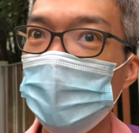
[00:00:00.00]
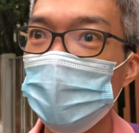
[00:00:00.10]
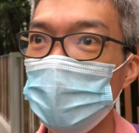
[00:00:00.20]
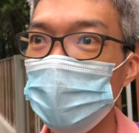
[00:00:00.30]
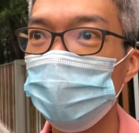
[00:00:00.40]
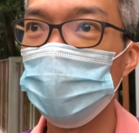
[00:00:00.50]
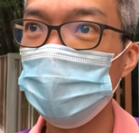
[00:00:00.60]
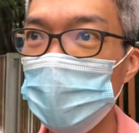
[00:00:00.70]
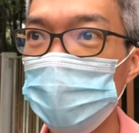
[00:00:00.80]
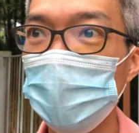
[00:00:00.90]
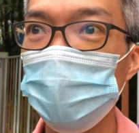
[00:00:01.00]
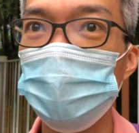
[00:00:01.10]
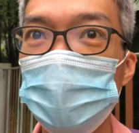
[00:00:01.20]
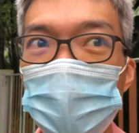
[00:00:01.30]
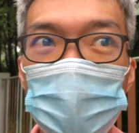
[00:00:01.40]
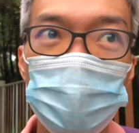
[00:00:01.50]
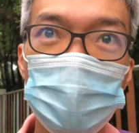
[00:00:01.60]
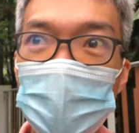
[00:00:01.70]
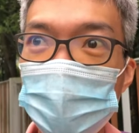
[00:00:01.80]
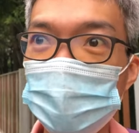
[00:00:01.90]
to talk about the
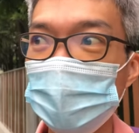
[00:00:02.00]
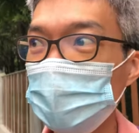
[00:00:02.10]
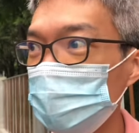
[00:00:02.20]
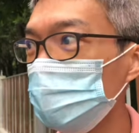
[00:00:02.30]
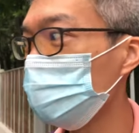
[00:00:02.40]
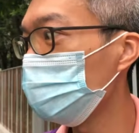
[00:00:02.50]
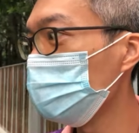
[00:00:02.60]
flying stars.